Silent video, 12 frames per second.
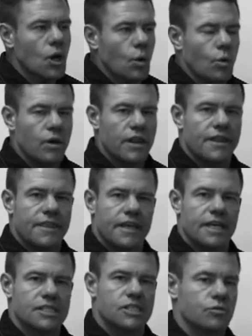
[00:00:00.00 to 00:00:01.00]
One of the
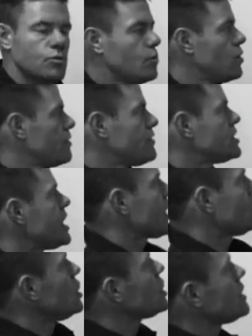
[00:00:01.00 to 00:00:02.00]
things, if you take
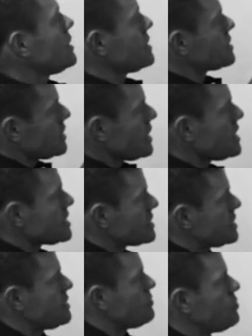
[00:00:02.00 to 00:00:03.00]
a look at this
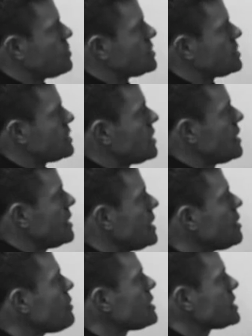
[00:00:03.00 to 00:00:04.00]
list, what's
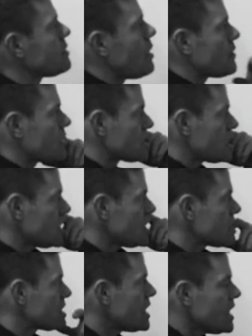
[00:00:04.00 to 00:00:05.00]
interesting about this
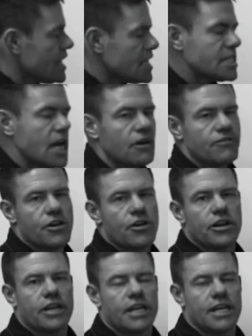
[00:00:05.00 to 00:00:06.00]
list is how
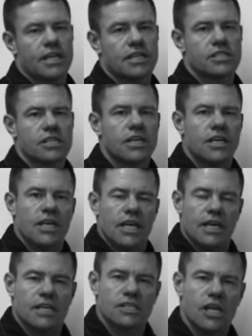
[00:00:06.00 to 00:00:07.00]
varied it is.
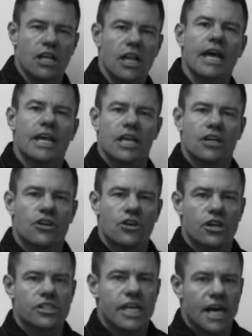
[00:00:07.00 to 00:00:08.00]
It's not like an
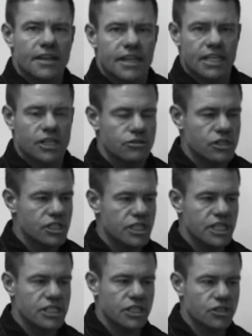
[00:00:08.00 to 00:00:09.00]
endurance athlete who just
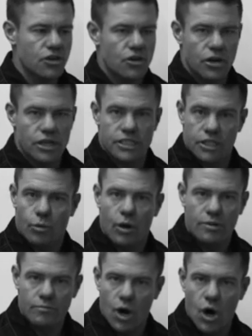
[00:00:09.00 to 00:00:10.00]
needs endurance in
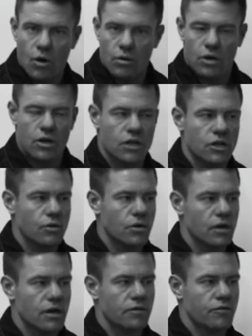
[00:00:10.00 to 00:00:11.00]
one mode,
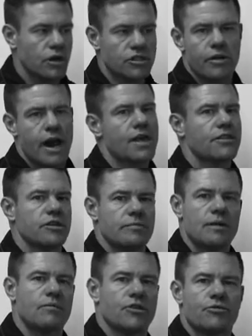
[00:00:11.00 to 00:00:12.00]
or for a triathlete,
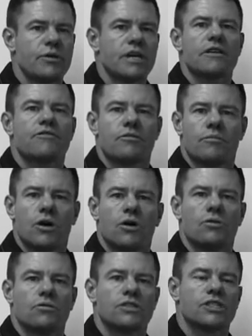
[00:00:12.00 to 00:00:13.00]
maybe 3 different
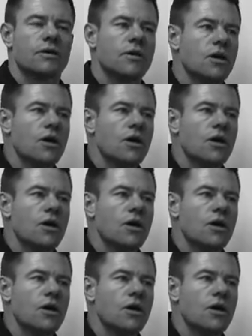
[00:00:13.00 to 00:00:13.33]
modes.